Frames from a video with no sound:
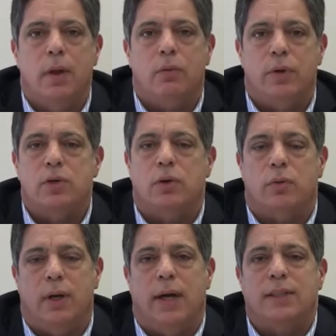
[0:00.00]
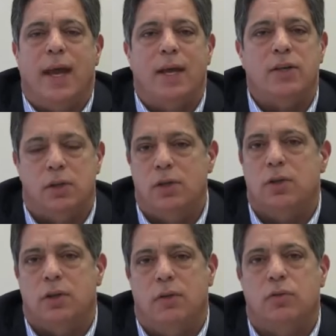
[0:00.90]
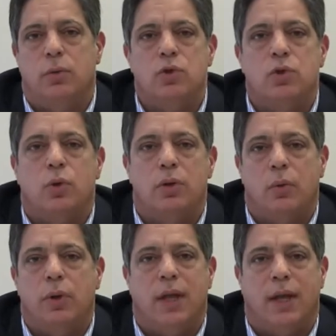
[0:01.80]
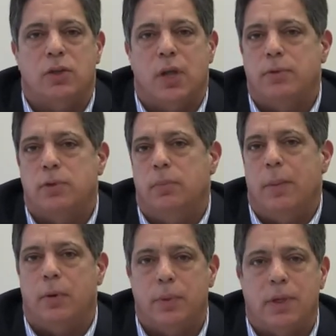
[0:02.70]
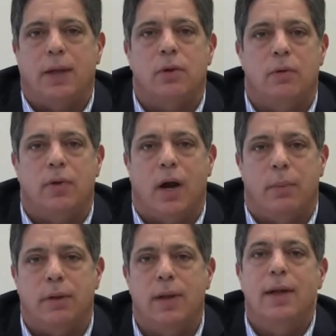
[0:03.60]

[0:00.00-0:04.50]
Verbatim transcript: Regional Greenhouse Gas Initiative, to ensure that we take steps to be able to protect our environment,